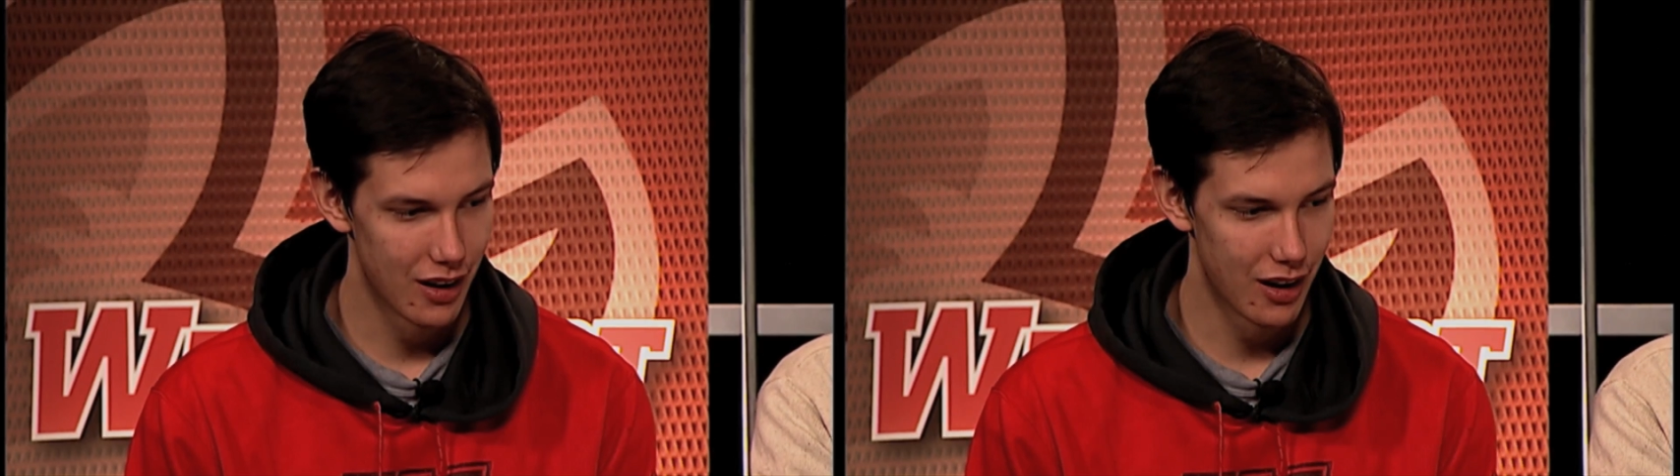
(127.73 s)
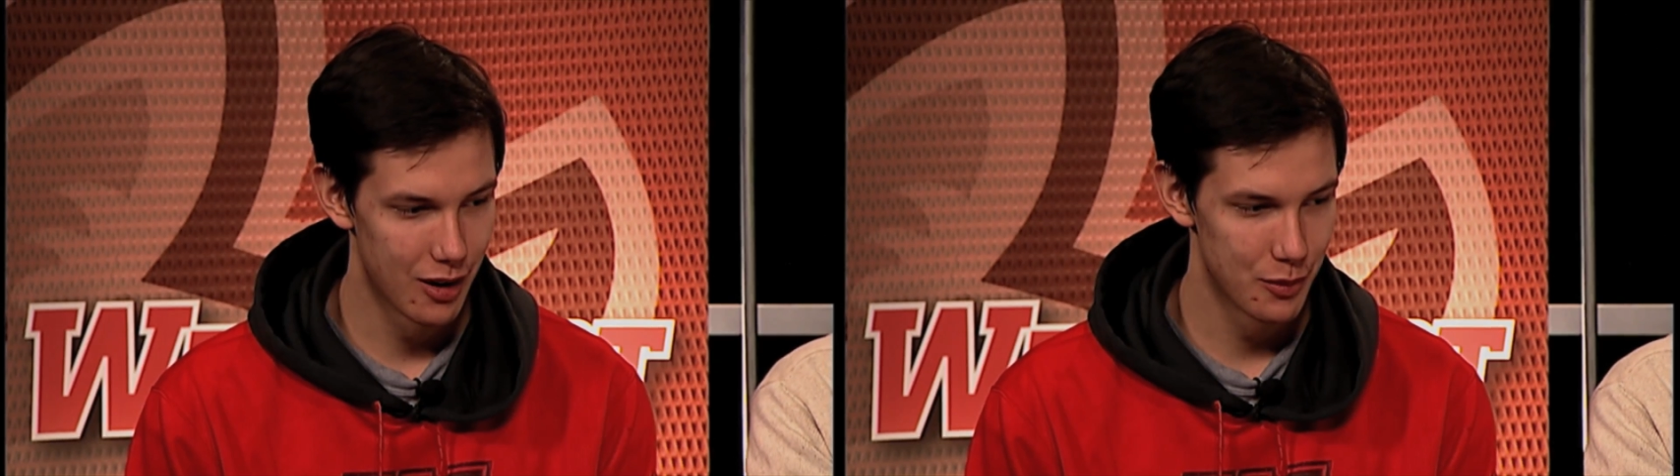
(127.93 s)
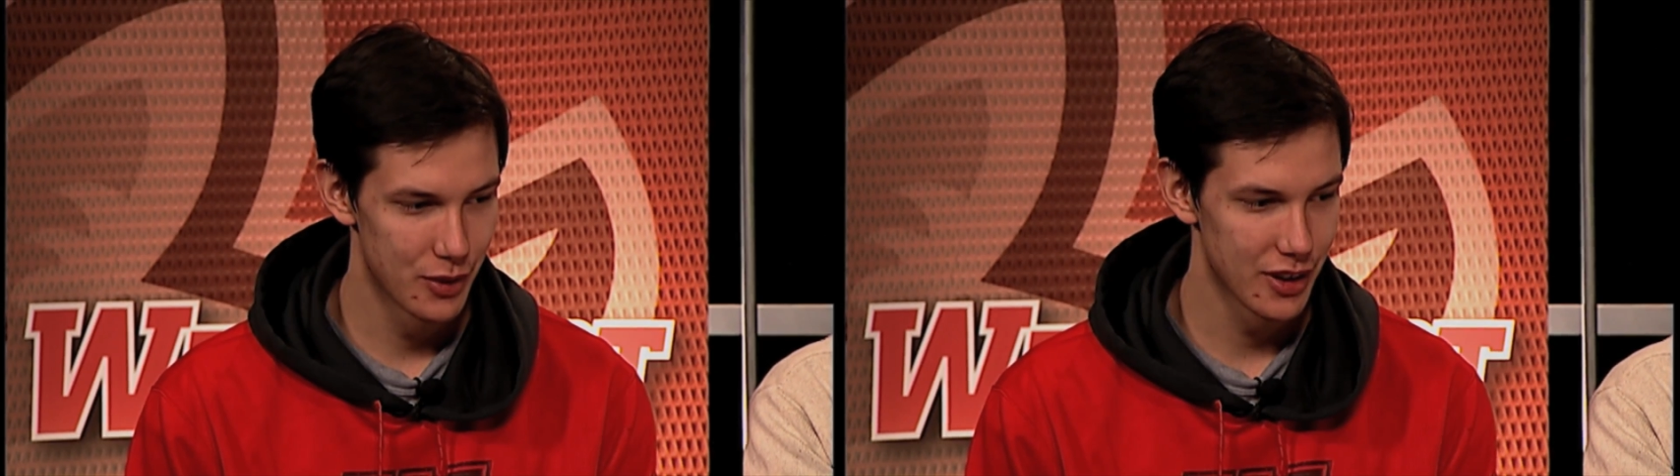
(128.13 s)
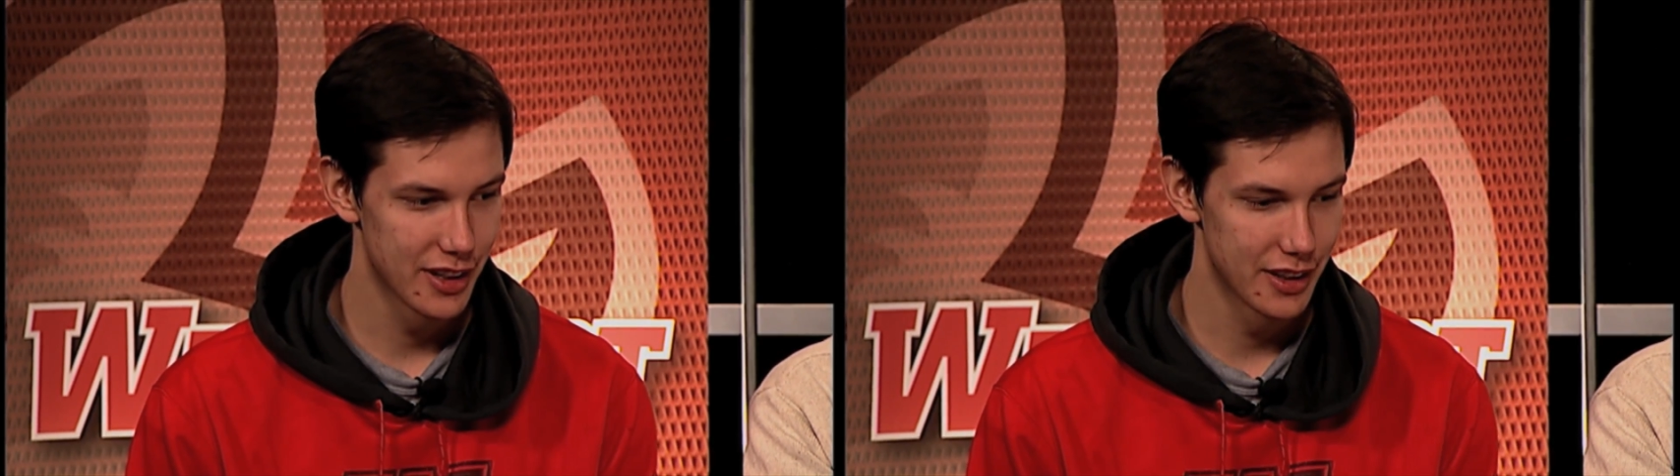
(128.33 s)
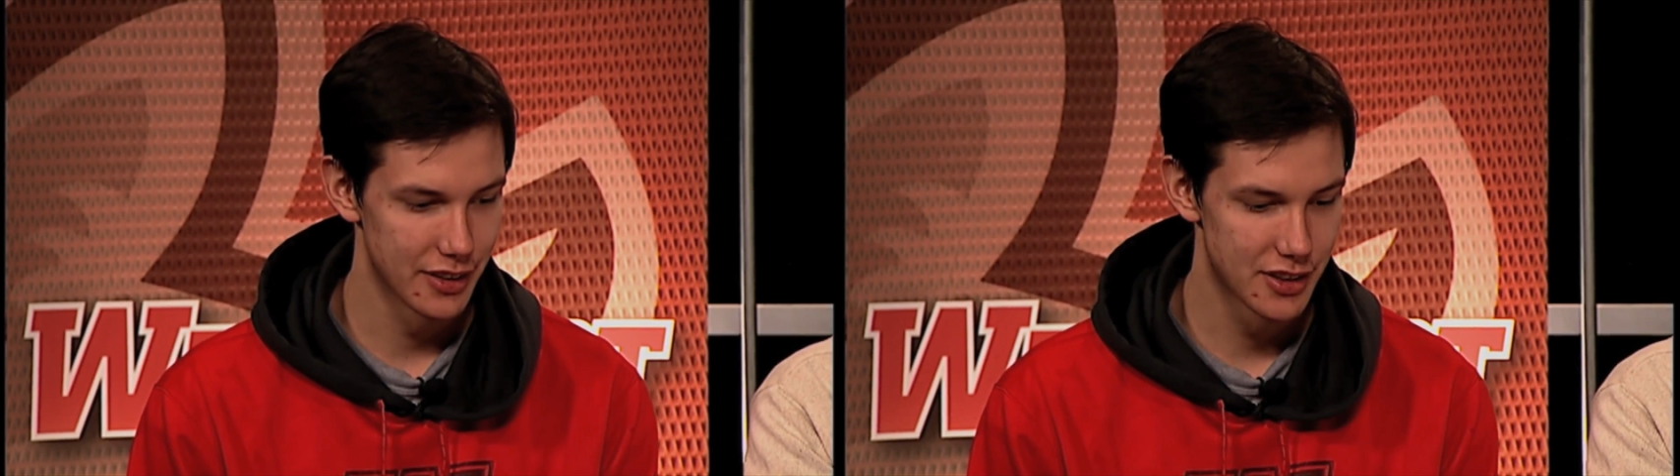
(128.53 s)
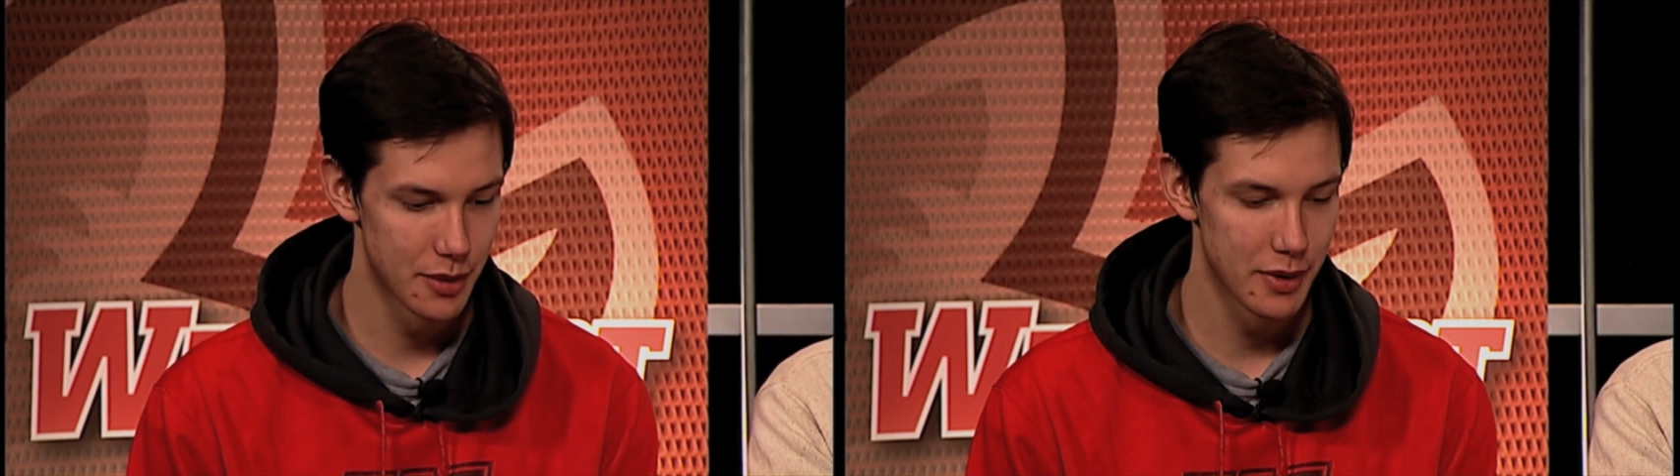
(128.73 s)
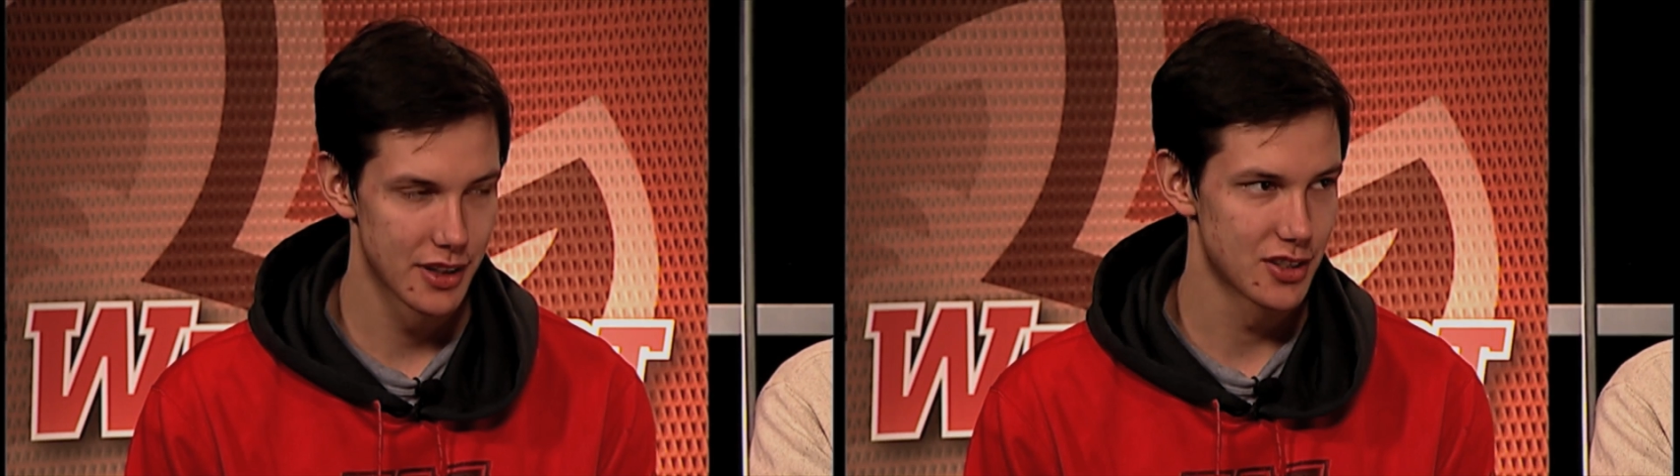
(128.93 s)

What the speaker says: Really, to me,